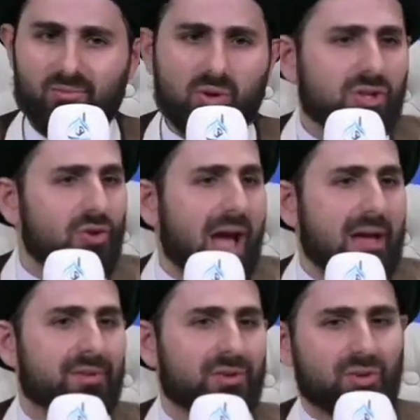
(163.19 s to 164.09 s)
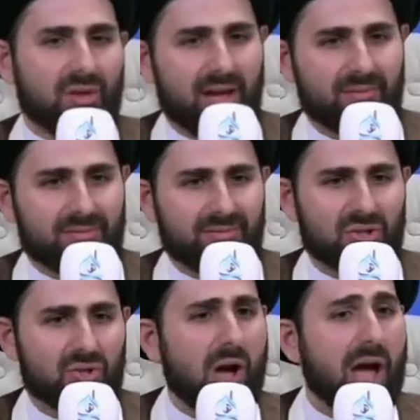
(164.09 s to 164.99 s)
What do you have in your
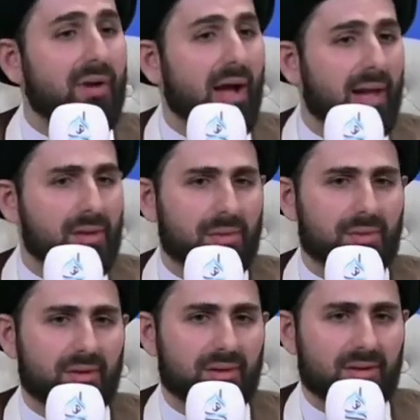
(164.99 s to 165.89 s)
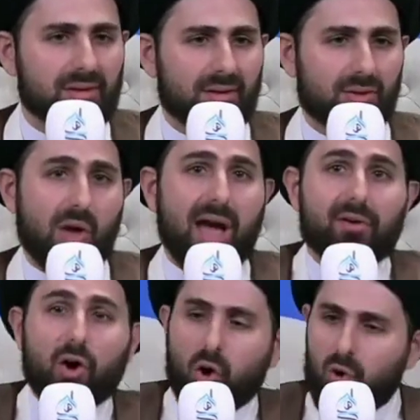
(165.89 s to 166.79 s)
life? You have health, you have
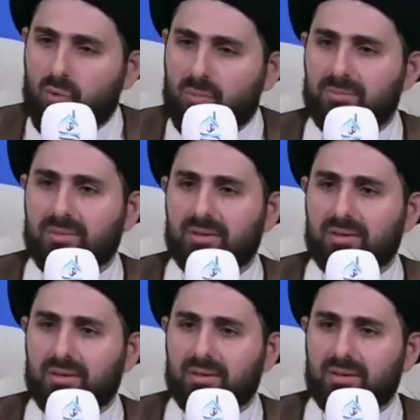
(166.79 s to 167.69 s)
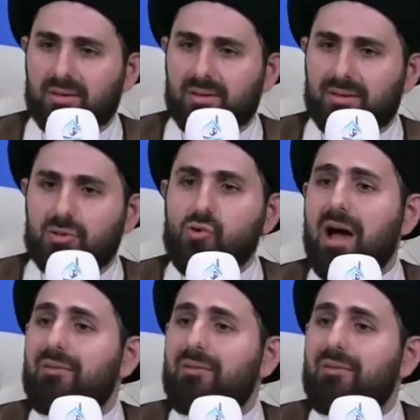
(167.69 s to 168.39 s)
a home, you have